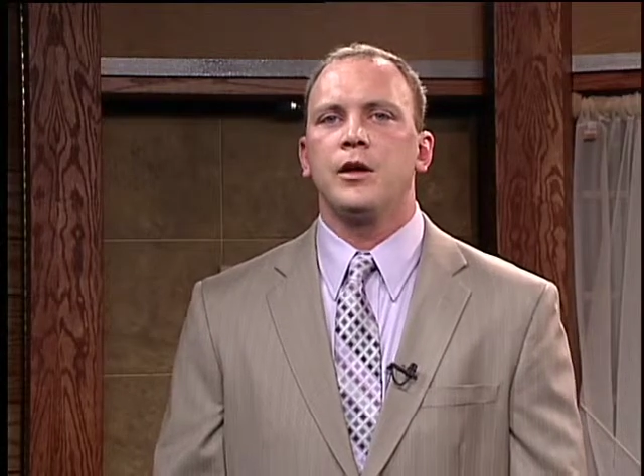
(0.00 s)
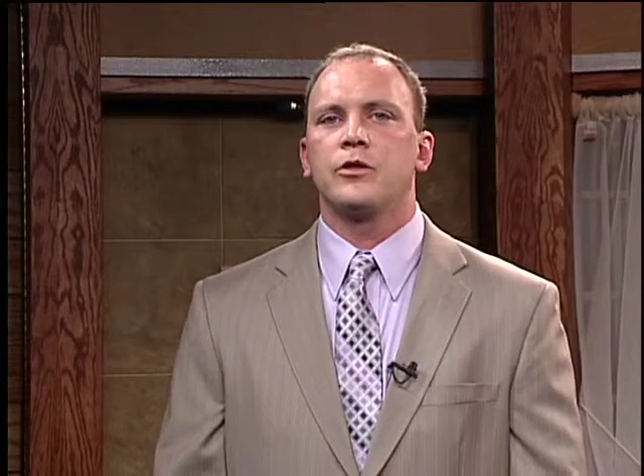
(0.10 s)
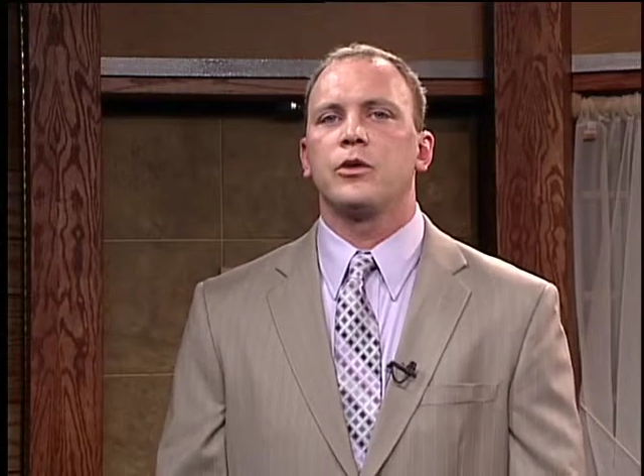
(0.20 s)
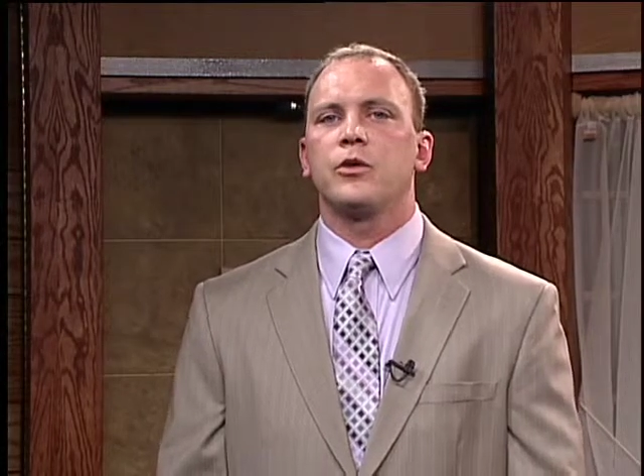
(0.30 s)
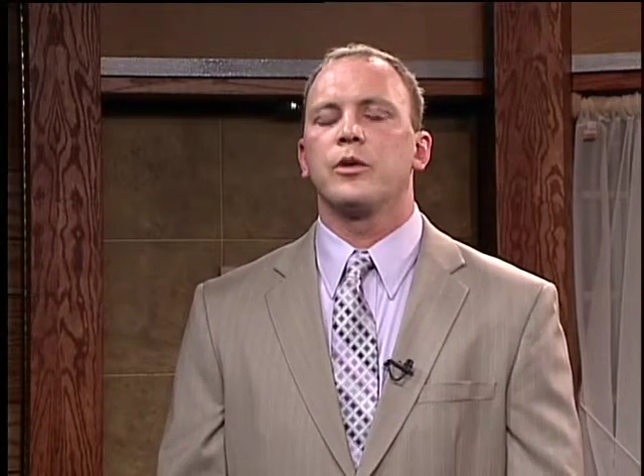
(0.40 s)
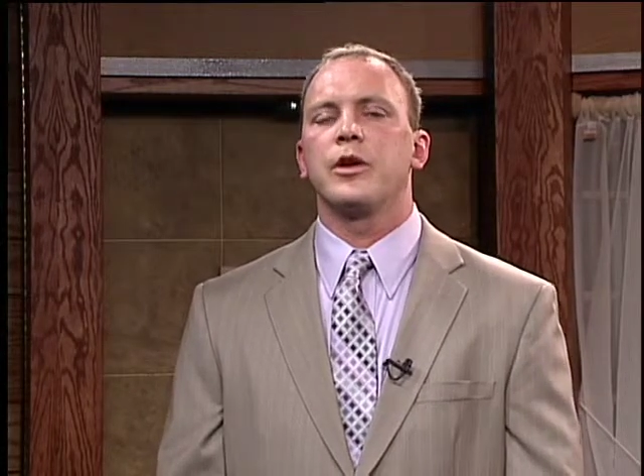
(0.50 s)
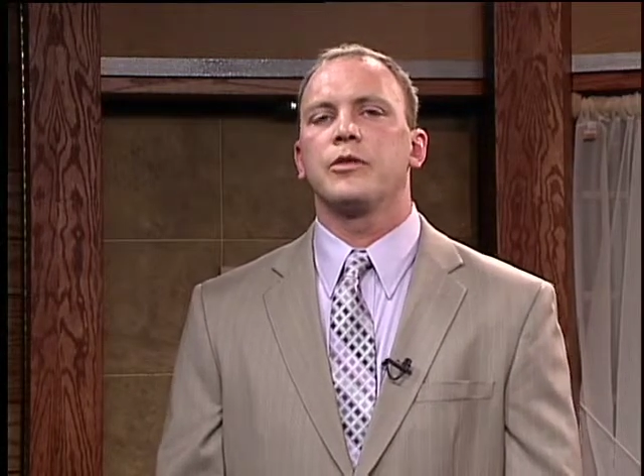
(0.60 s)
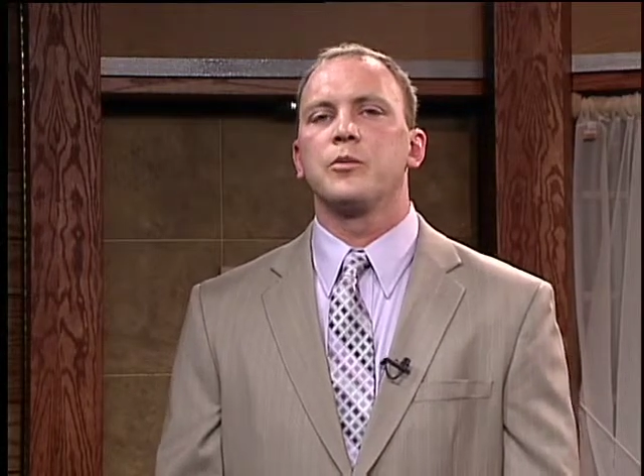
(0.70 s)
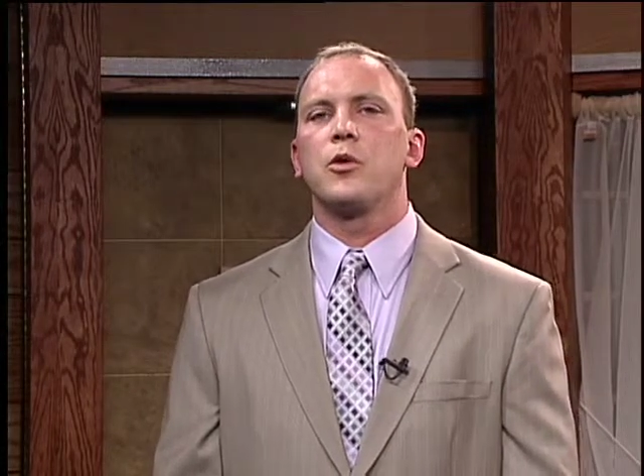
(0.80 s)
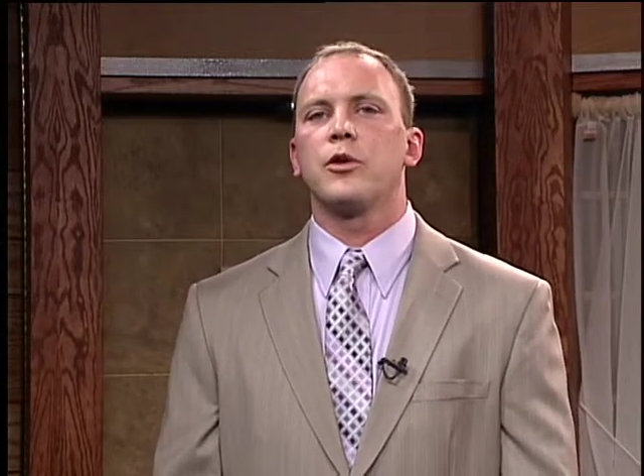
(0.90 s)
So
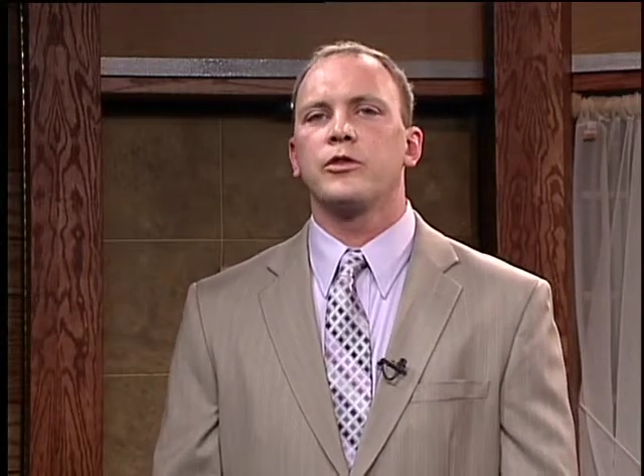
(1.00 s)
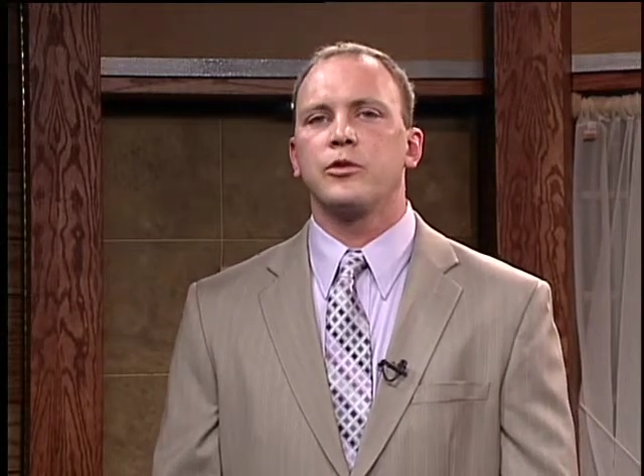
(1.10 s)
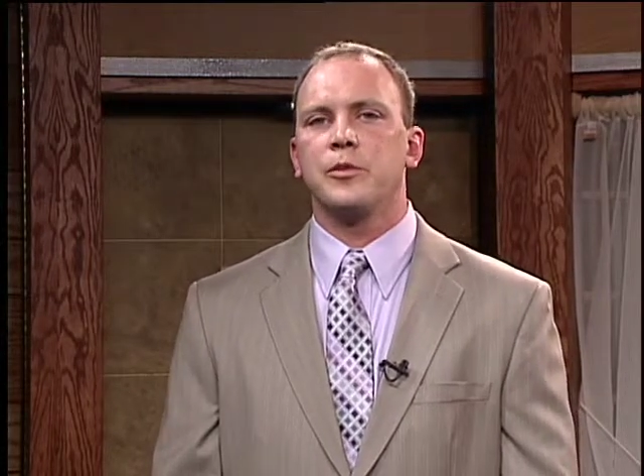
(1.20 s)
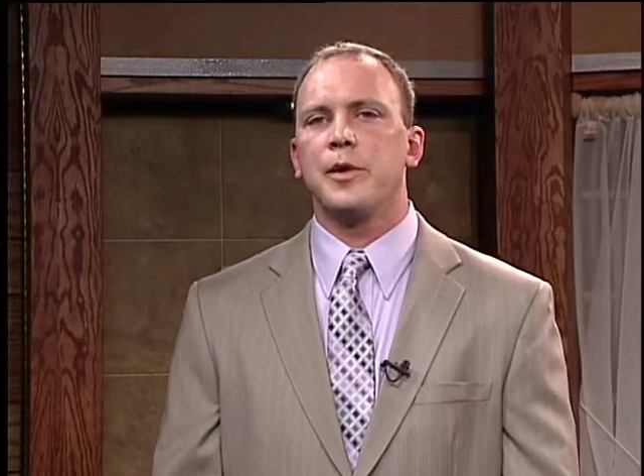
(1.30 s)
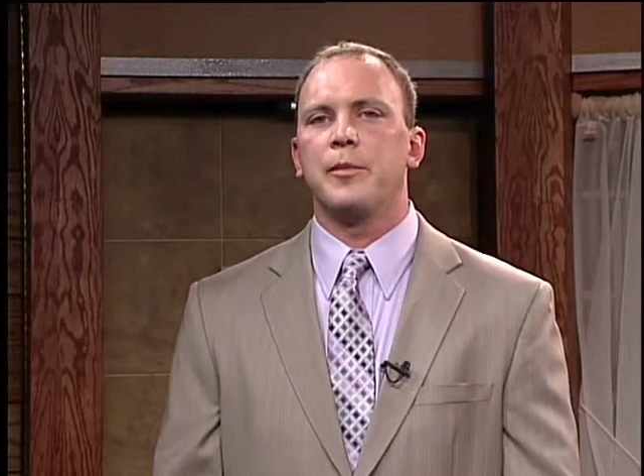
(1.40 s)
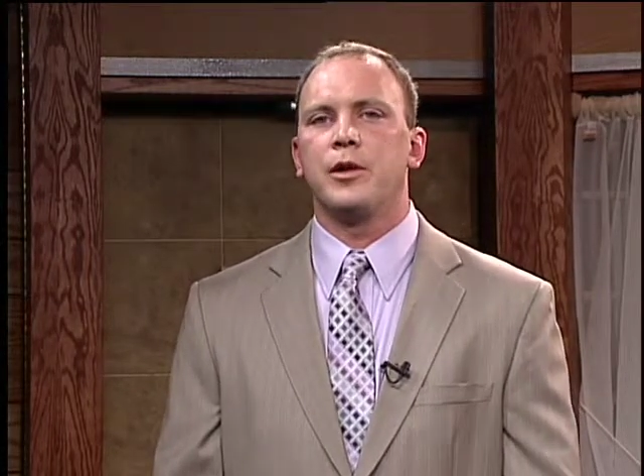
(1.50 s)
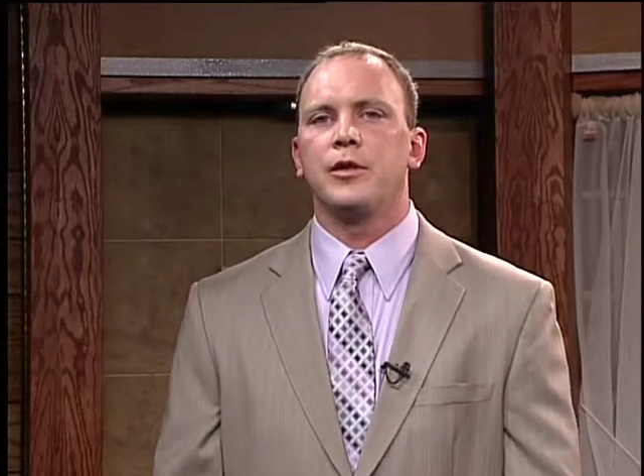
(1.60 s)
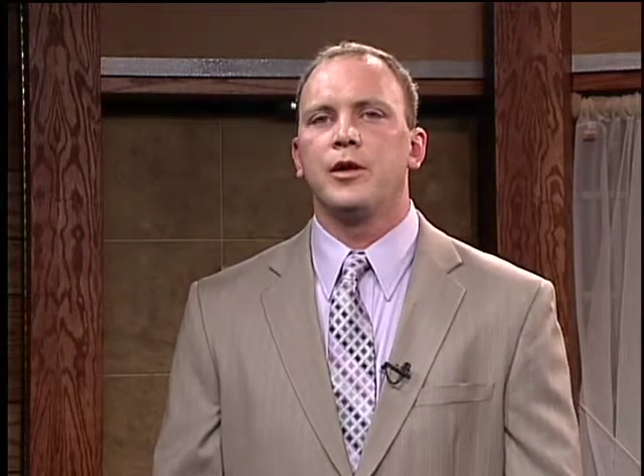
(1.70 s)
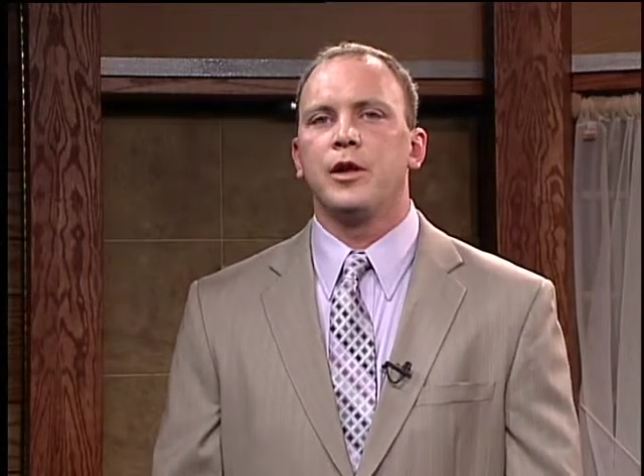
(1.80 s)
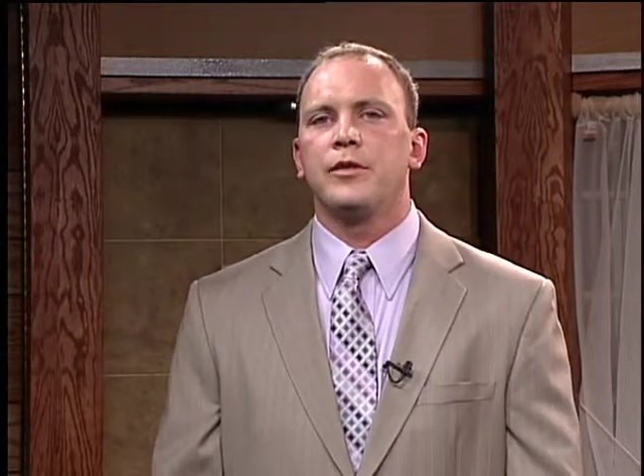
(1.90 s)
it's important to remember
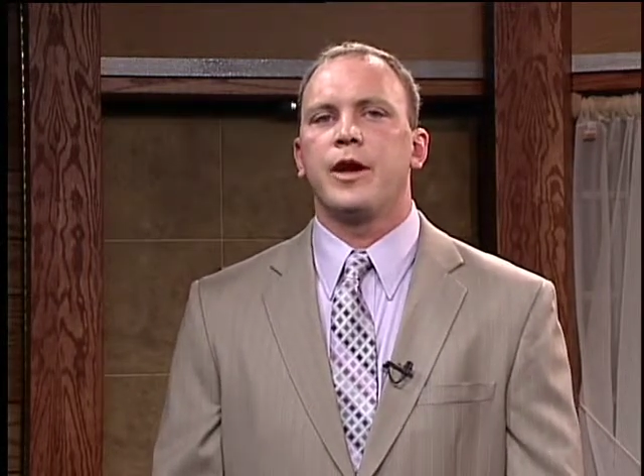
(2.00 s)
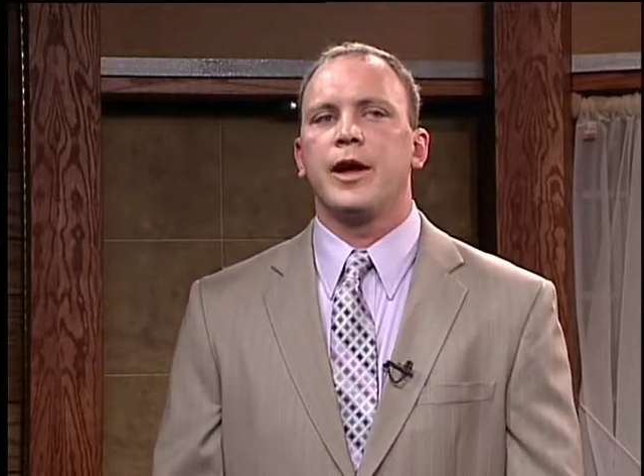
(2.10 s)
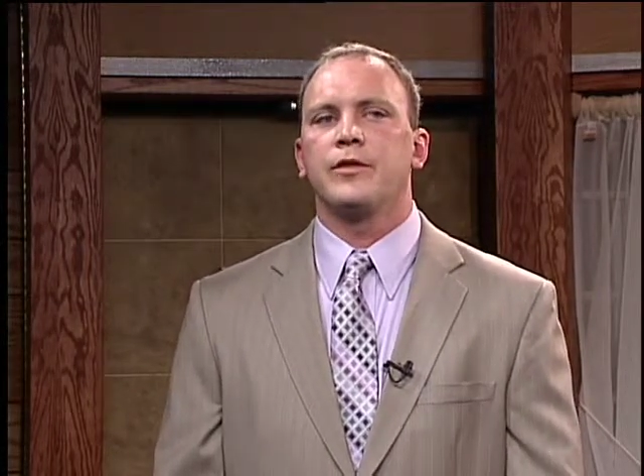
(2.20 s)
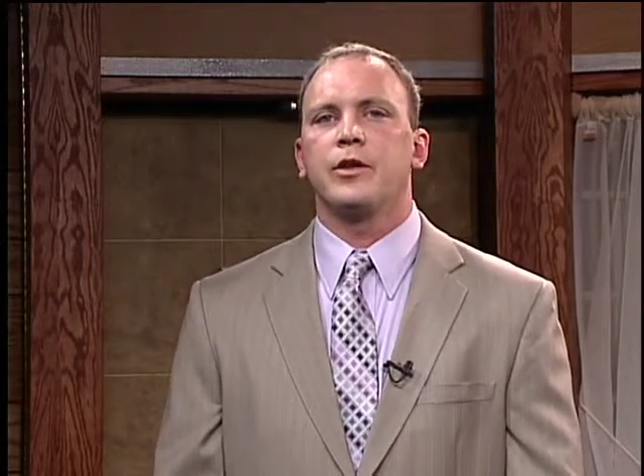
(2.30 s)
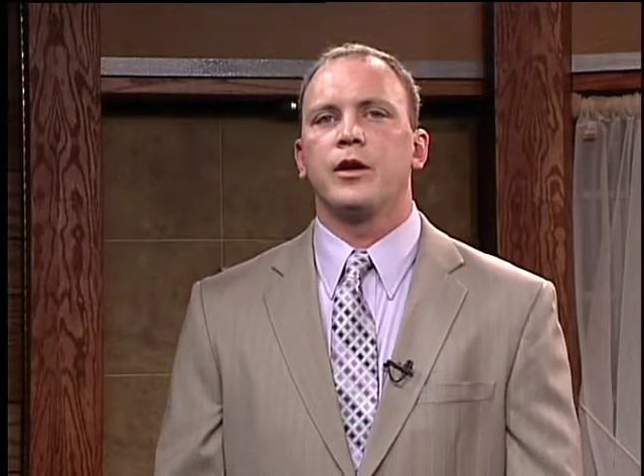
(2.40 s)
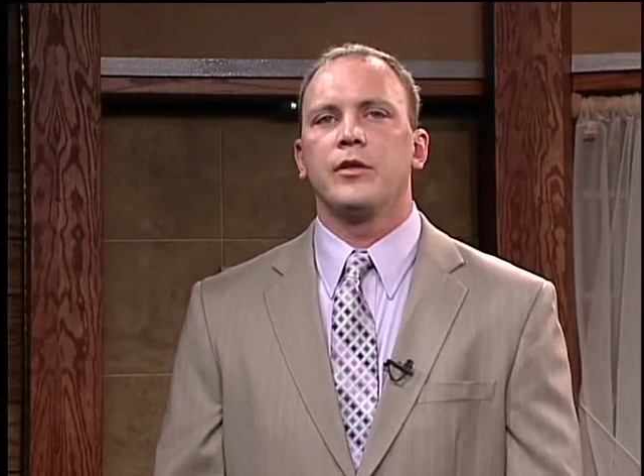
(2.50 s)
that